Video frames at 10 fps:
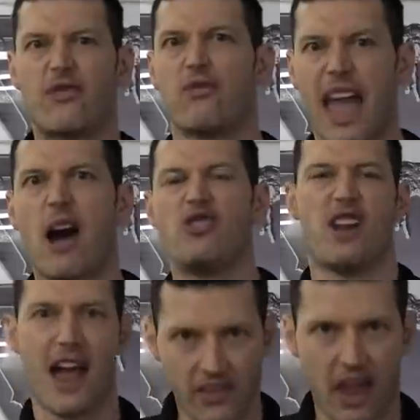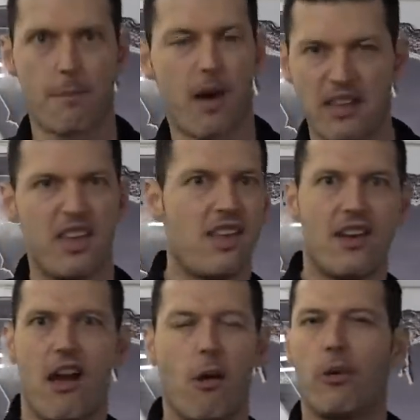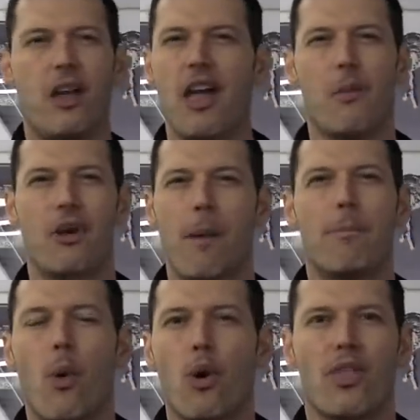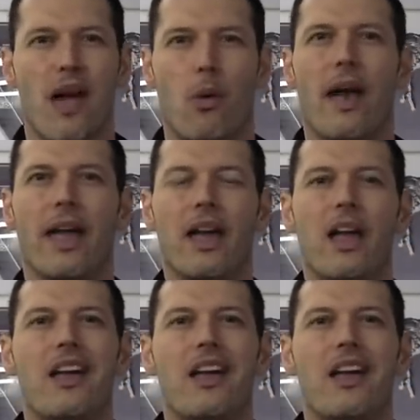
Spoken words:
through gouging eyes, headbutt, kneeing, and elbowing. We're not born that way.